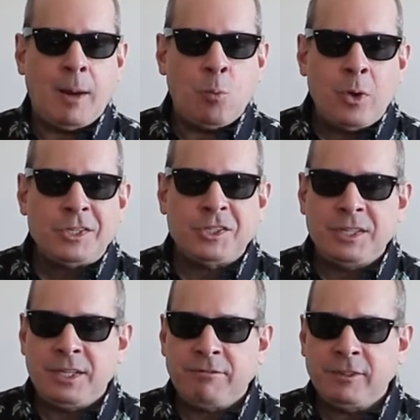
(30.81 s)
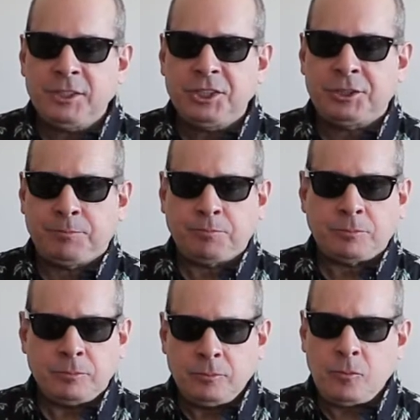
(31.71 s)
What's the difference?
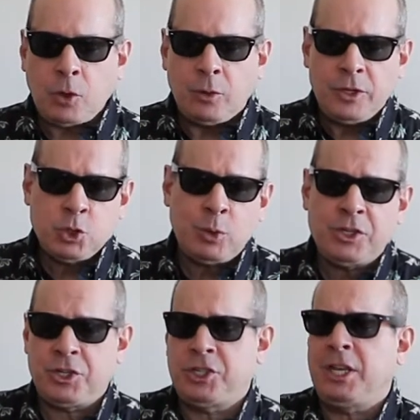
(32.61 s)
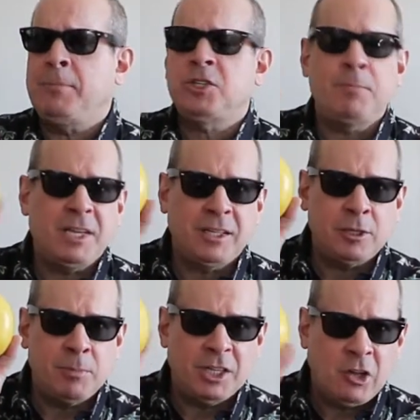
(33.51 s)
This one just seems to be a
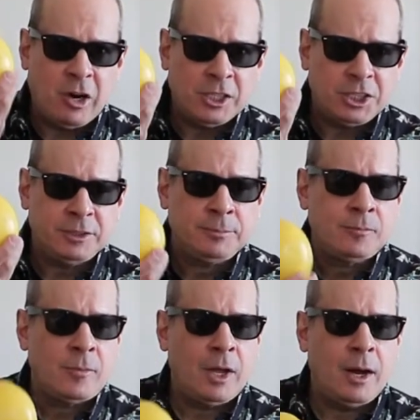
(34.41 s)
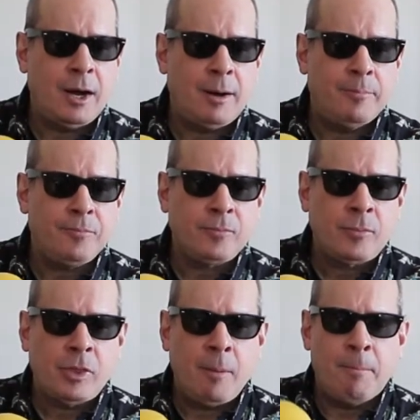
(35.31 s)
little bit larger,
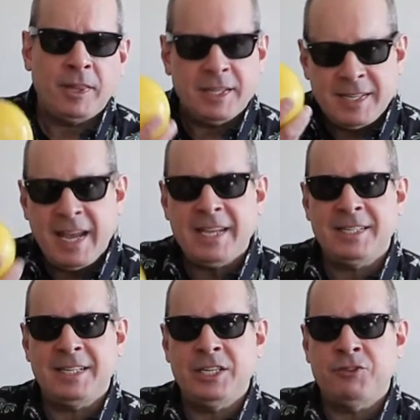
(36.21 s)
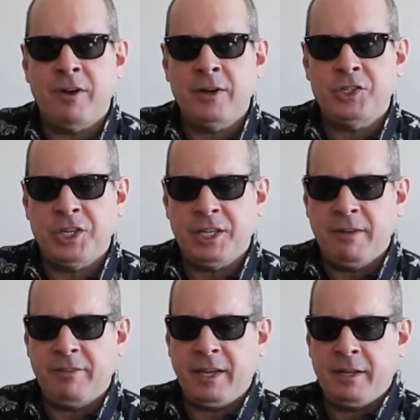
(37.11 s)
but the taste is very
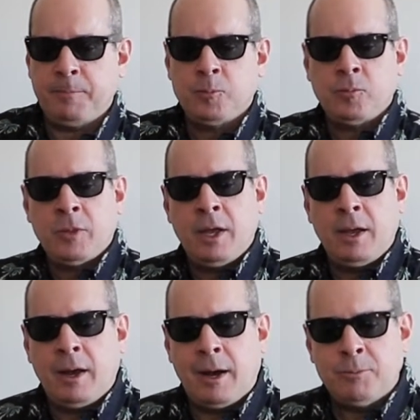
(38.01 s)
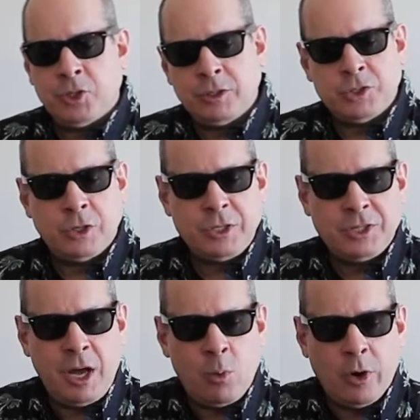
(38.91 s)
significant. So let's
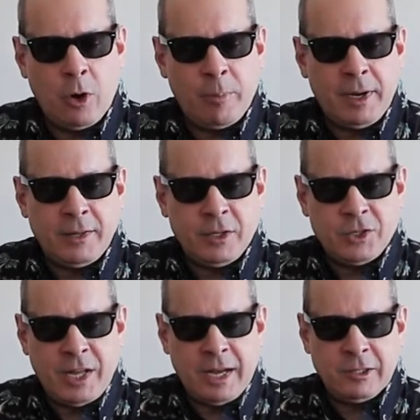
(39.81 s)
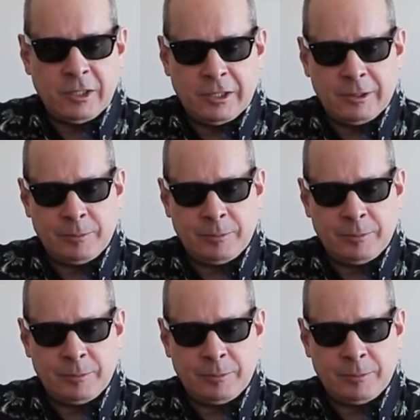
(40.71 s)
cut one open and let's take a look.